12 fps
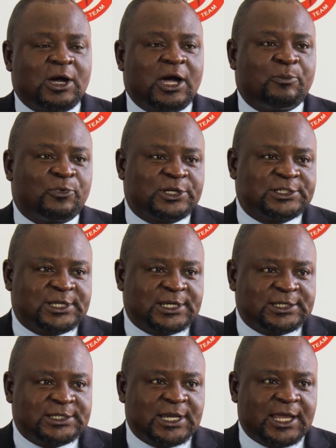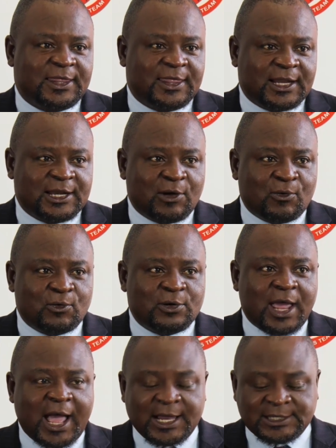uh, present that award
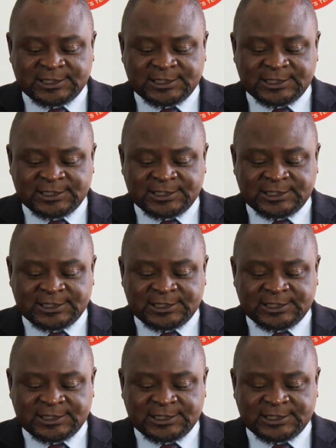at